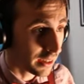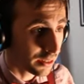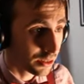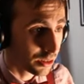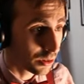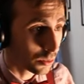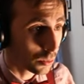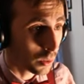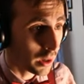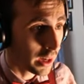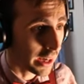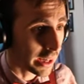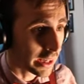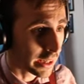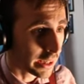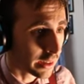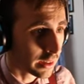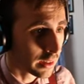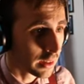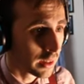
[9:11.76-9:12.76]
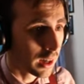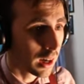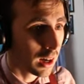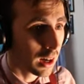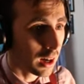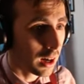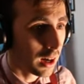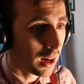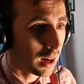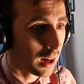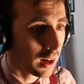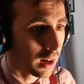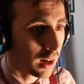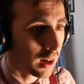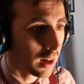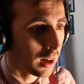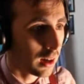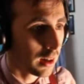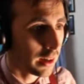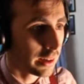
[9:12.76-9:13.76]
that's the way. Aha,
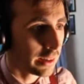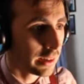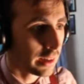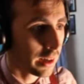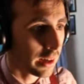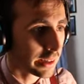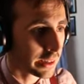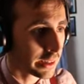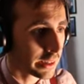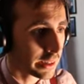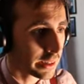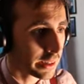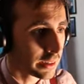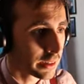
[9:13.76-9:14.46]
aha, I like